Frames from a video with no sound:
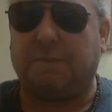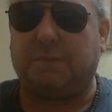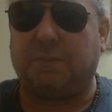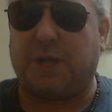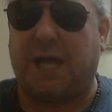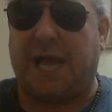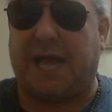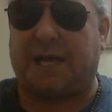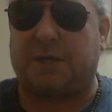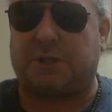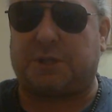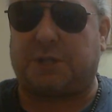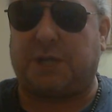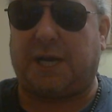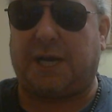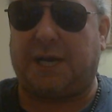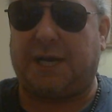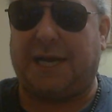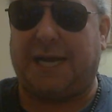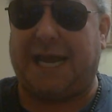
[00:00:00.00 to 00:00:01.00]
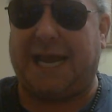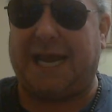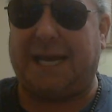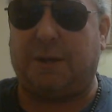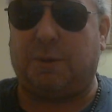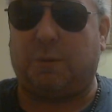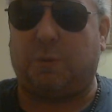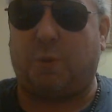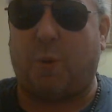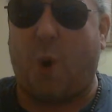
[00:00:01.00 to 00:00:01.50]
last year
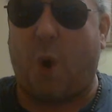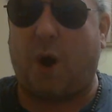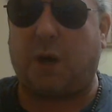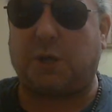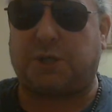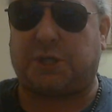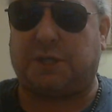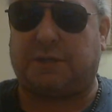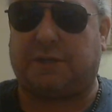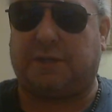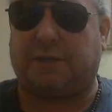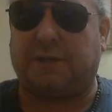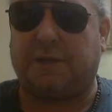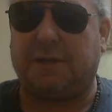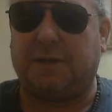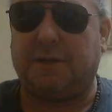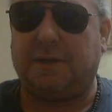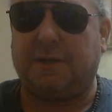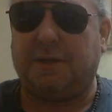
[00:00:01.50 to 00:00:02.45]
in Washington.